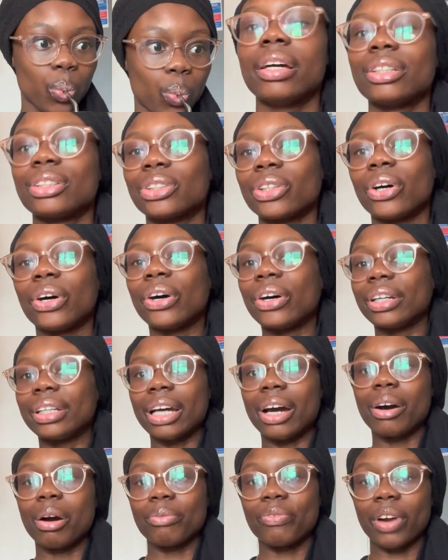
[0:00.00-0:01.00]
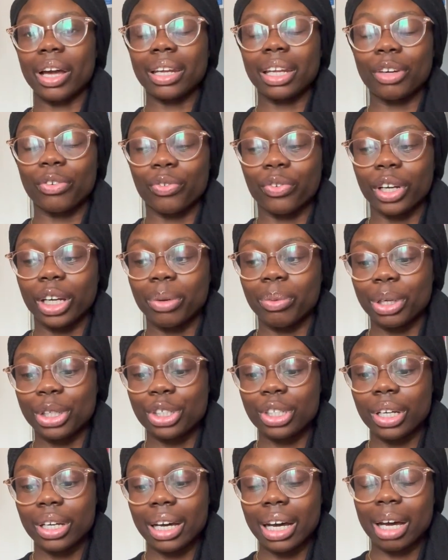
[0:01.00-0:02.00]
So now I'm finally free,
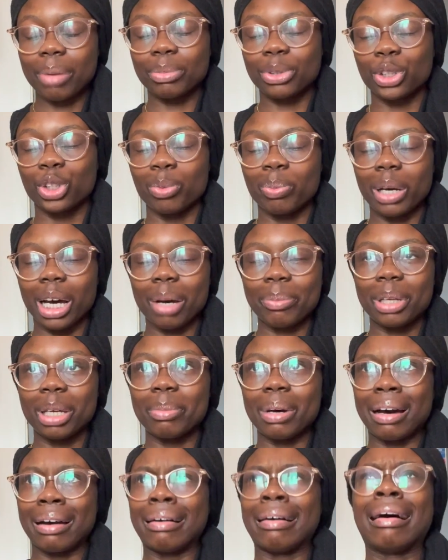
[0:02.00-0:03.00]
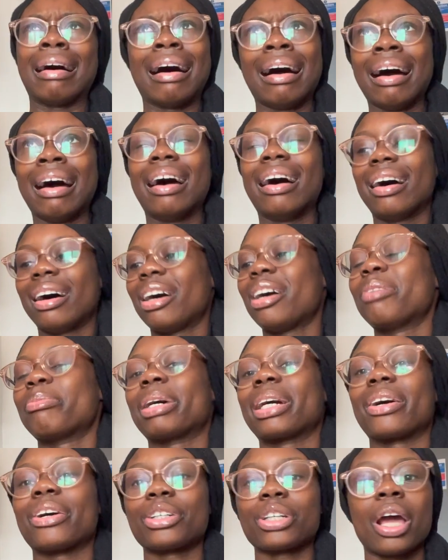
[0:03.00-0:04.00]
which I'm super happy about. Oh my
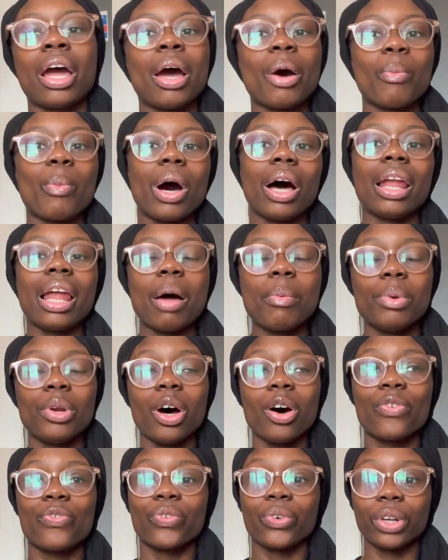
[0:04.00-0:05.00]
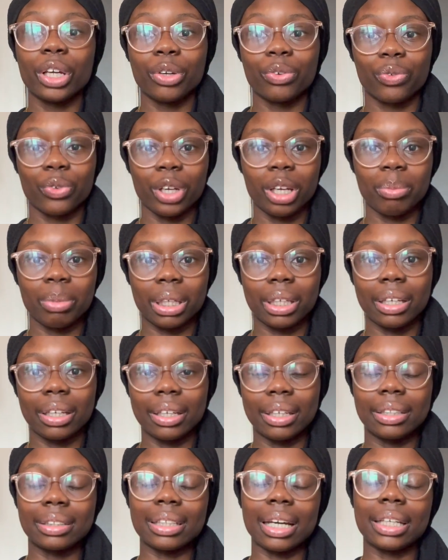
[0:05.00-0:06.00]
gosh. Well, I'm not fully free
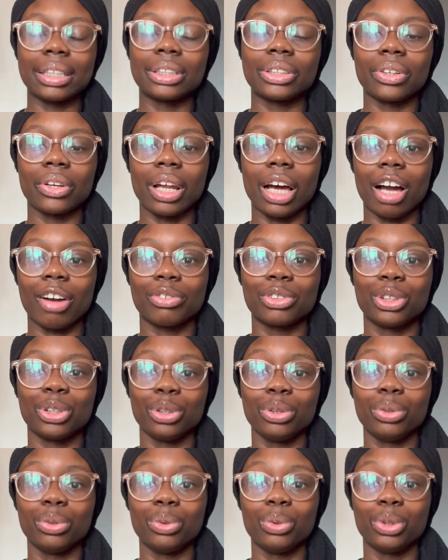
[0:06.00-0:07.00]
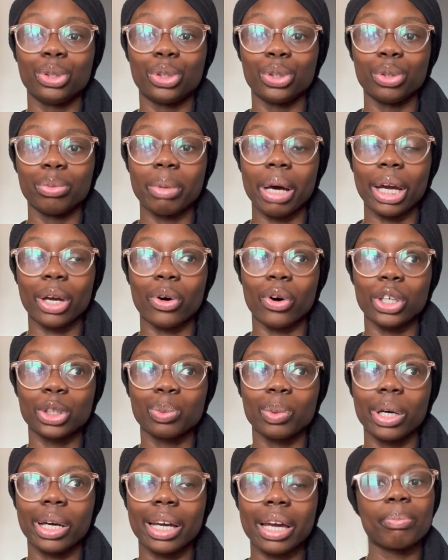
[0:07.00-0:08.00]
because I still have to do my
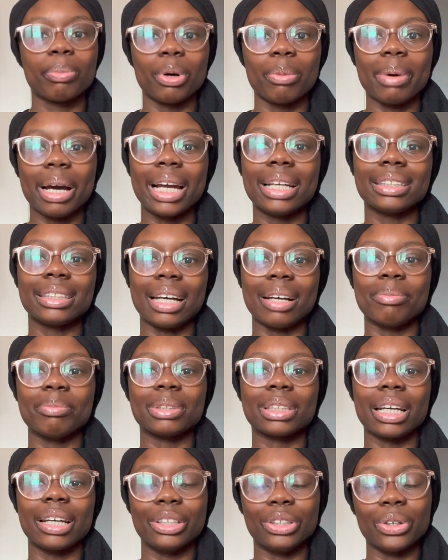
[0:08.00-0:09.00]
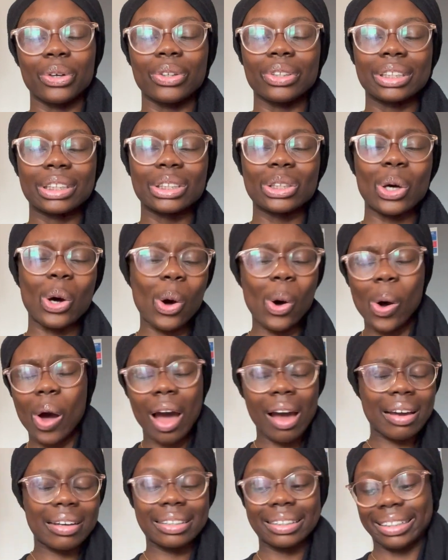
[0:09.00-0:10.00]
coursework, but my exams are done, so
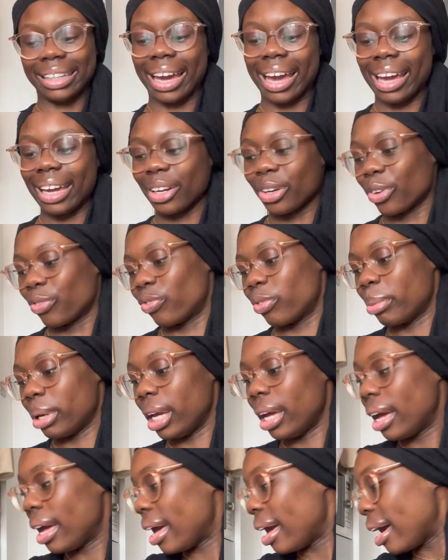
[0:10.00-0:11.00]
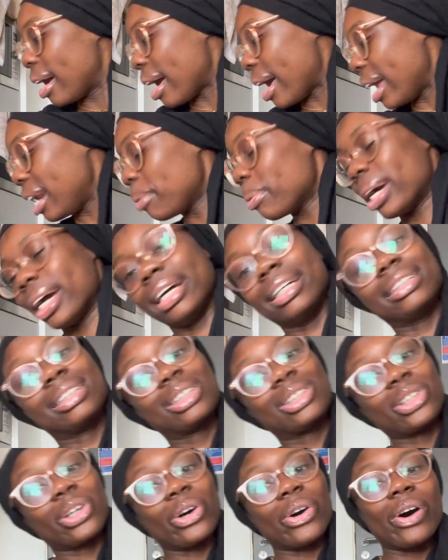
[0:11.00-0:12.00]
yay, good for me. Anyways,
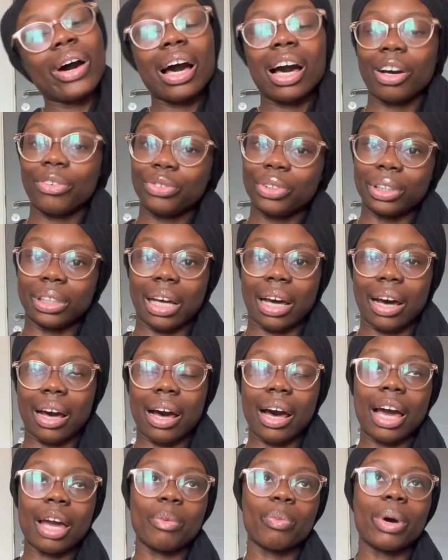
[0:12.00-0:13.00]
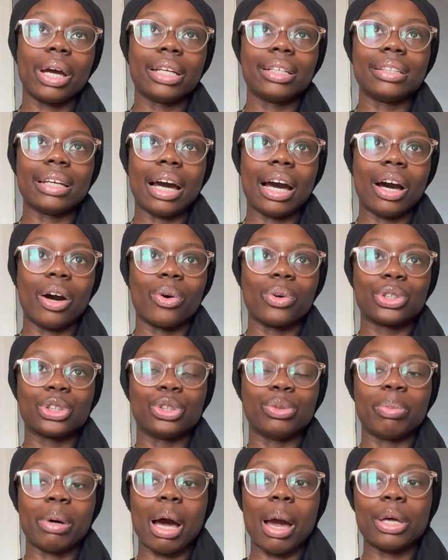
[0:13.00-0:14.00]
so after that, I went out
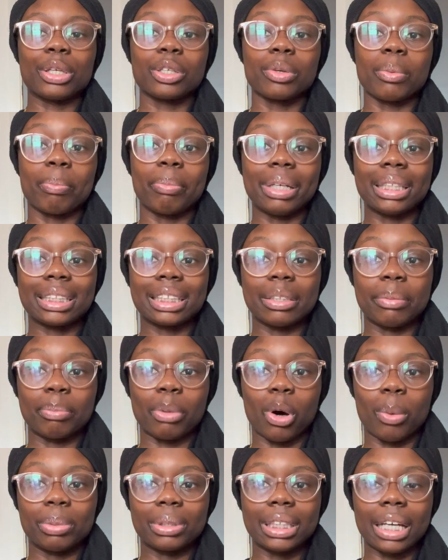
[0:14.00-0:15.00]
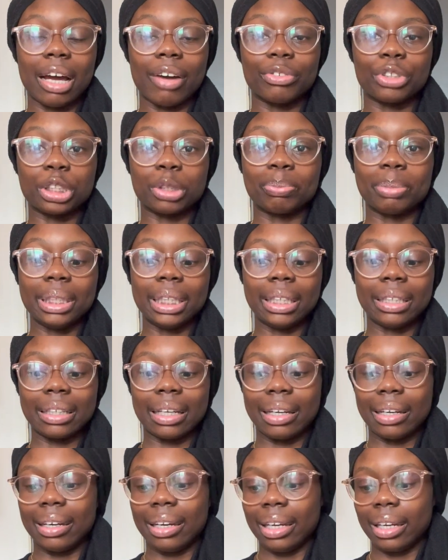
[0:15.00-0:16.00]
to buy some bits and bobs that I've just been
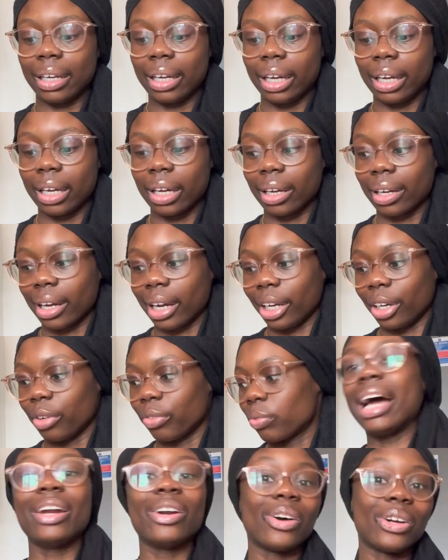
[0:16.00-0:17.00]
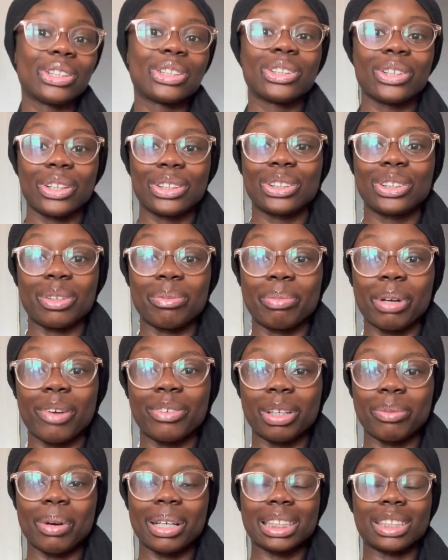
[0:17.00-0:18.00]
needing, kind of. And also some
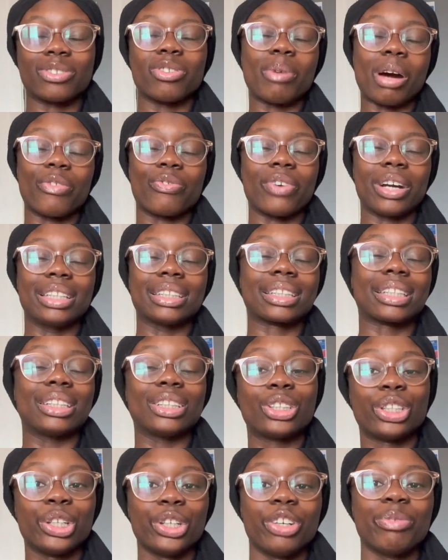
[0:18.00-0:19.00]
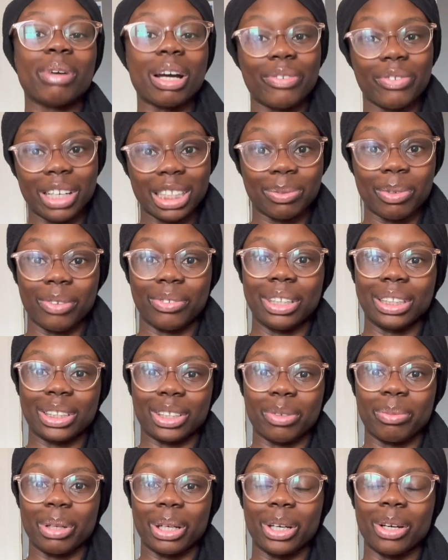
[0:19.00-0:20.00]
birthday presents for my friends, because two of my friends' birthdays are
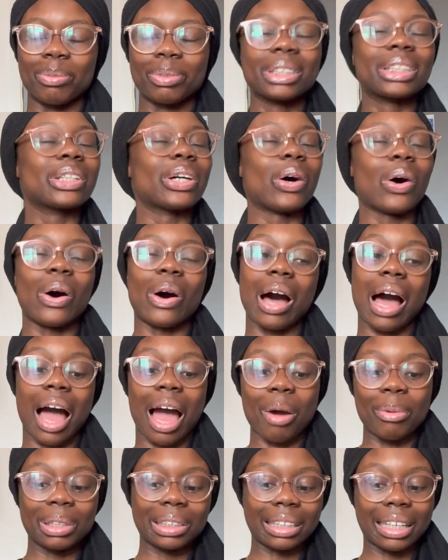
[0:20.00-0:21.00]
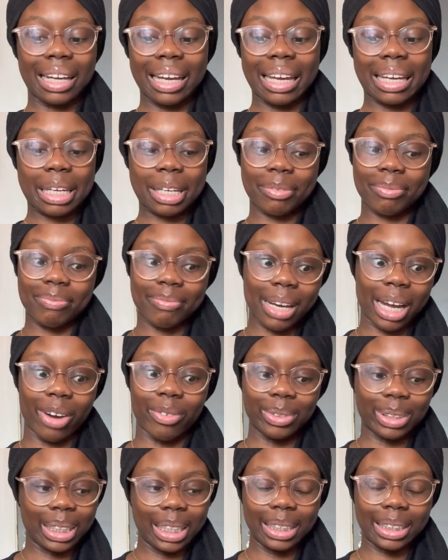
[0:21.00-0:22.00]
coming up, so I was like, I
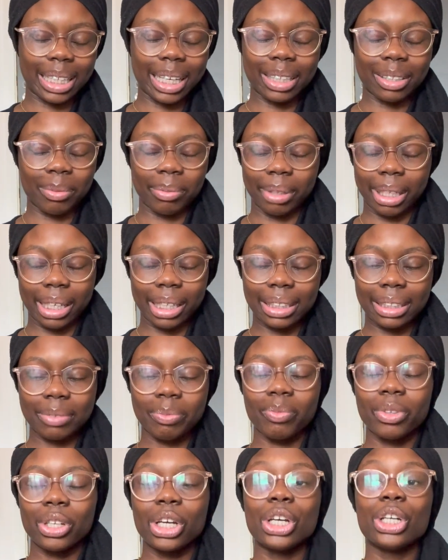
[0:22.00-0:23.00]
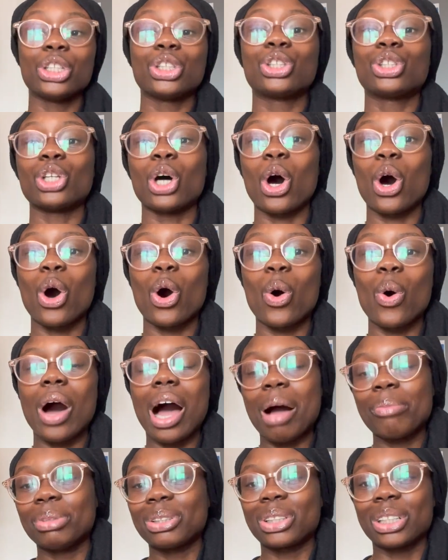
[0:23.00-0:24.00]
obviously need to get them things. So
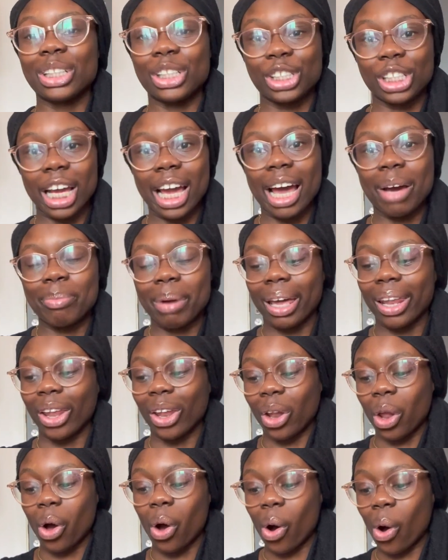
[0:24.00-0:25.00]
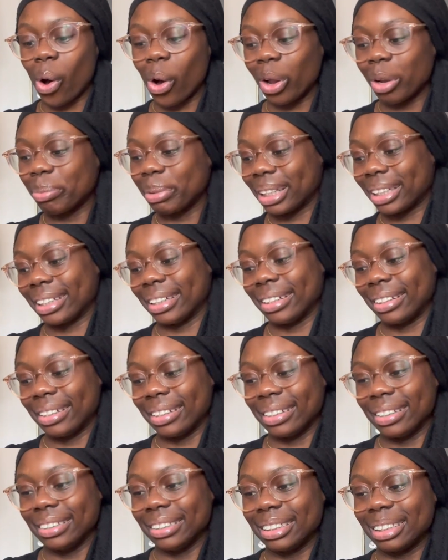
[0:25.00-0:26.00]
I'm just going to share my little haul
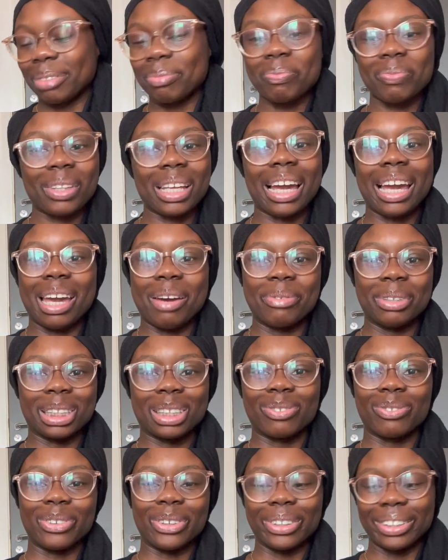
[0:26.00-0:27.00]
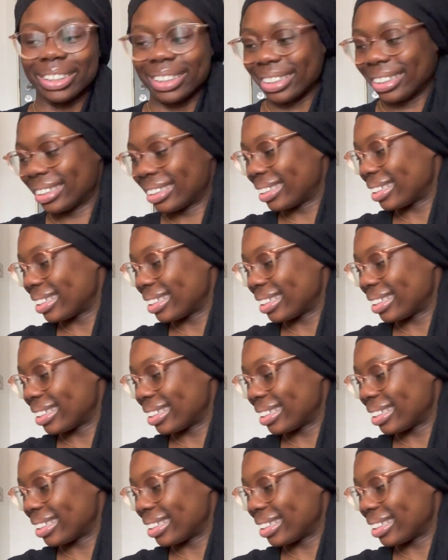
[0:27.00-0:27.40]
because it was fun.